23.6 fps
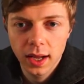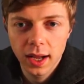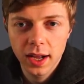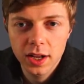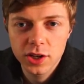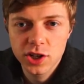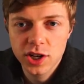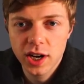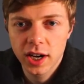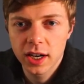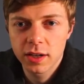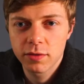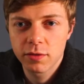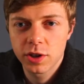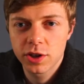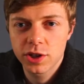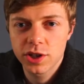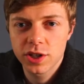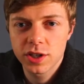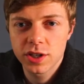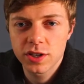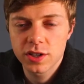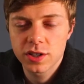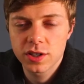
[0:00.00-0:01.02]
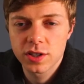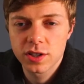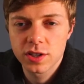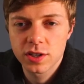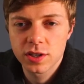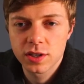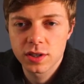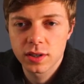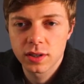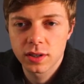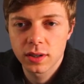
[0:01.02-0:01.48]
Charlie
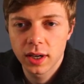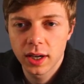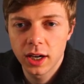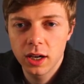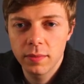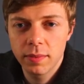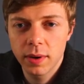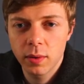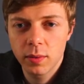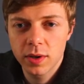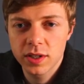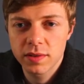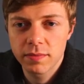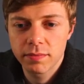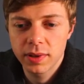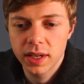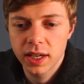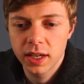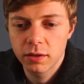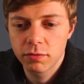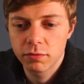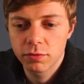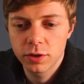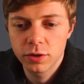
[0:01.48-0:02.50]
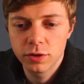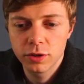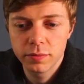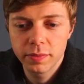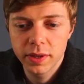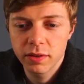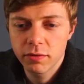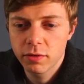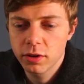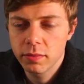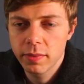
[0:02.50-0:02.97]
Rogers. I hope I wasn't being rude.
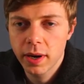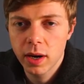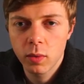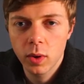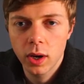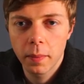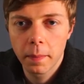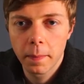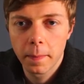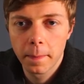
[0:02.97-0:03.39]
Being rude about what?